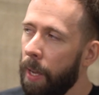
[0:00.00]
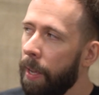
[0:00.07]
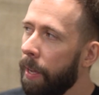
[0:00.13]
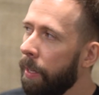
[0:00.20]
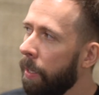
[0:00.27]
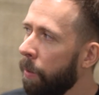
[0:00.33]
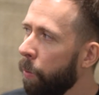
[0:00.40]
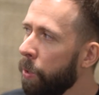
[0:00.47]

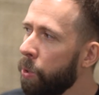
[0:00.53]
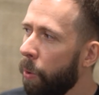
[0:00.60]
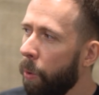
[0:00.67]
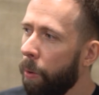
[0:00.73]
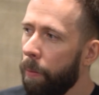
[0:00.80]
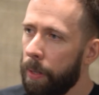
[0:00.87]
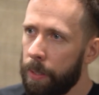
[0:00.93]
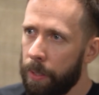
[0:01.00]
It was
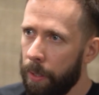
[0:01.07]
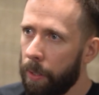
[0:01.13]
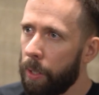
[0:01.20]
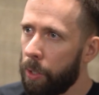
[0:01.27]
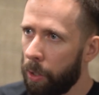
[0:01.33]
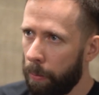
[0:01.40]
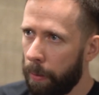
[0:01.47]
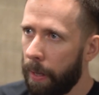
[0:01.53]
always the
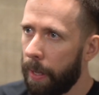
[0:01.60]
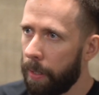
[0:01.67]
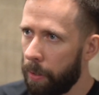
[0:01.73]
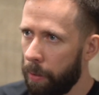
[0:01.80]
initial plan